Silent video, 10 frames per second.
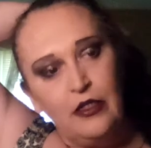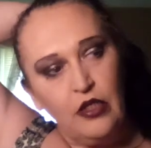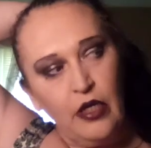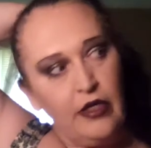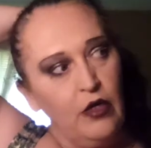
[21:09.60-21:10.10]

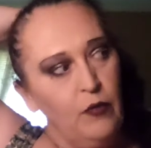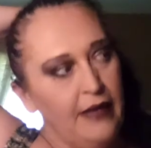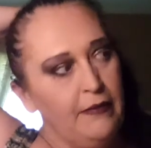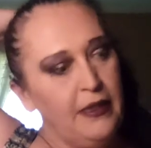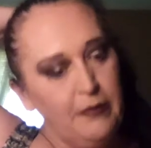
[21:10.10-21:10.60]
not all
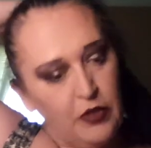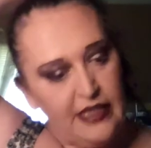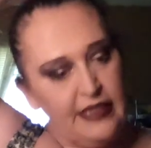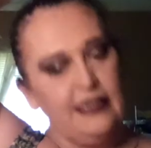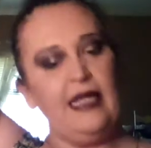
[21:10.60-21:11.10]
white people
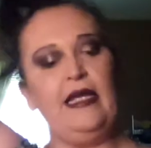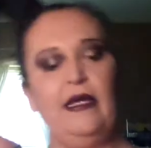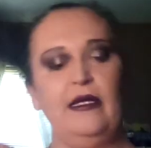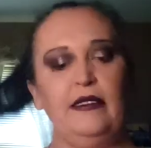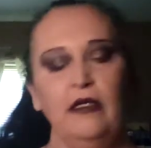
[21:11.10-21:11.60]
can
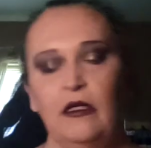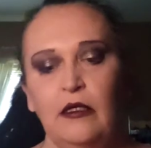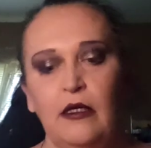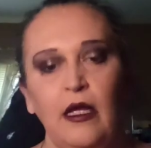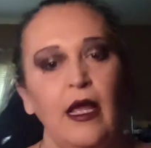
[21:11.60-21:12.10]
tan,
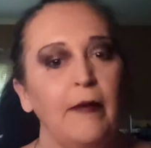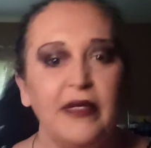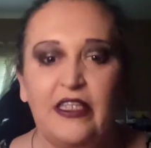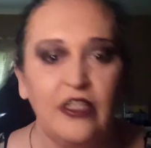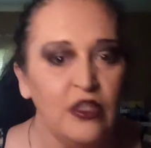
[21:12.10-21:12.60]

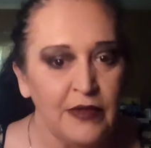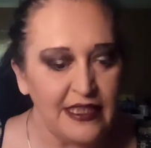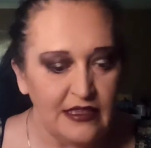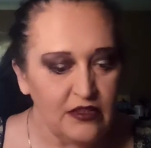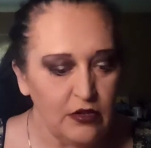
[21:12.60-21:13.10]
but you know
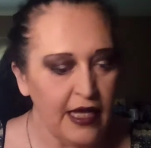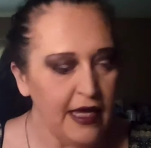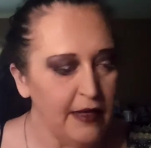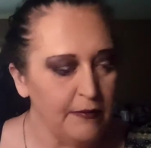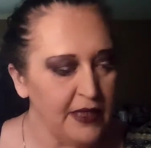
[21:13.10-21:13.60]
what? That's
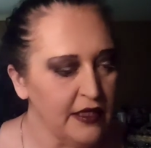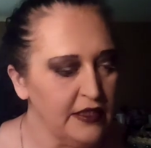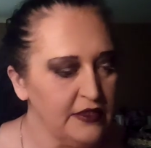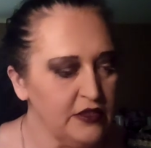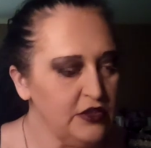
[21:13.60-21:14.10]
okay
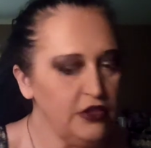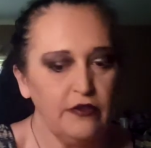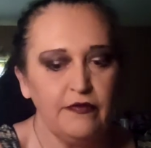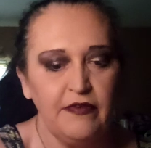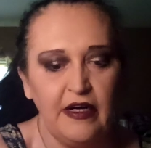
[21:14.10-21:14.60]
because
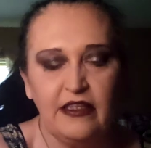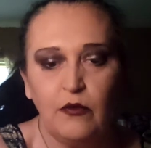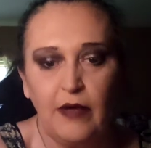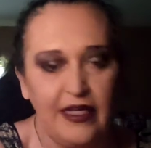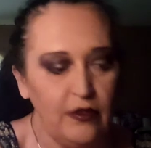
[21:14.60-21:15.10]
you're fine
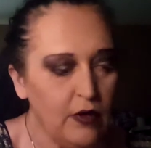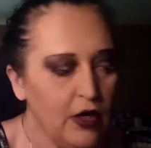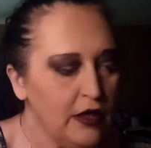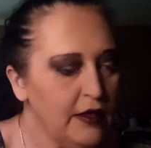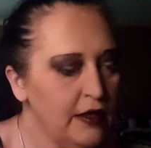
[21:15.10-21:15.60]
the way you
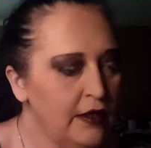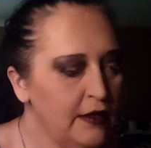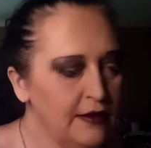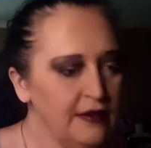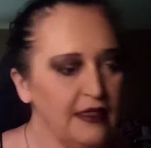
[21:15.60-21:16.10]
are.
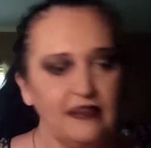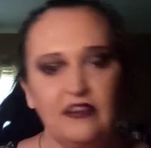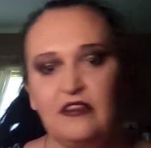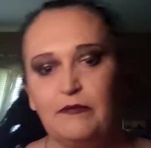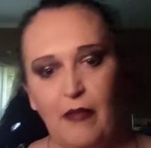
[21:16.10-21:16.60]
That's
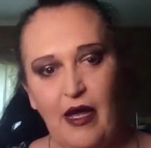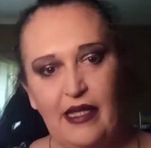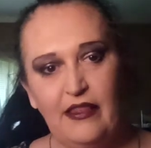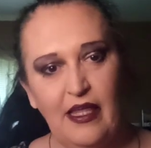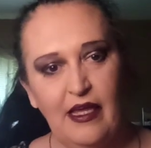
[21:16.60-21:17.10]
just
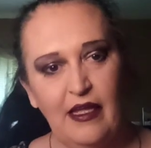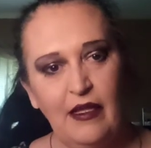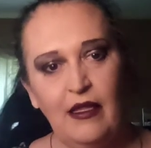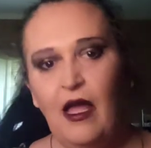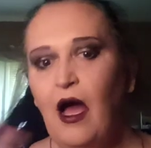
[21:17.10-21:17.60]
my thing.
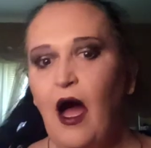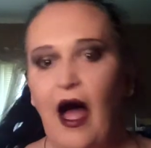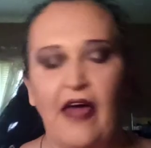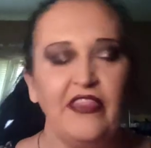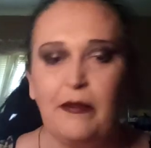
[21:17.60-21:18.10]

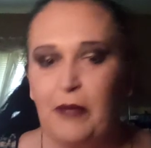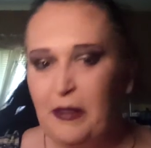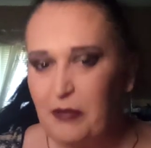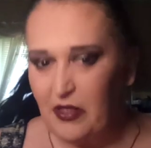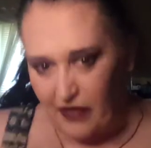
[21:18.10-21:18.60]
I think
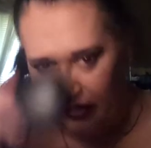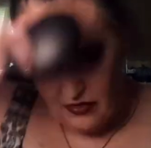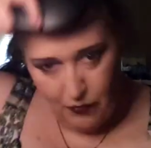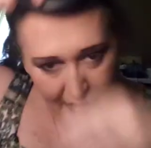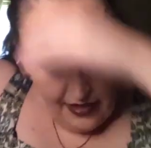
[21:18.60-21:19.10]
people are
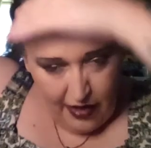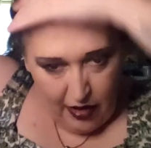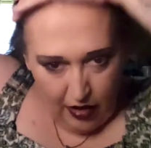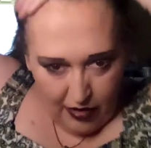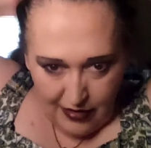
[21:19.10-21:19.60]
fine the way they are.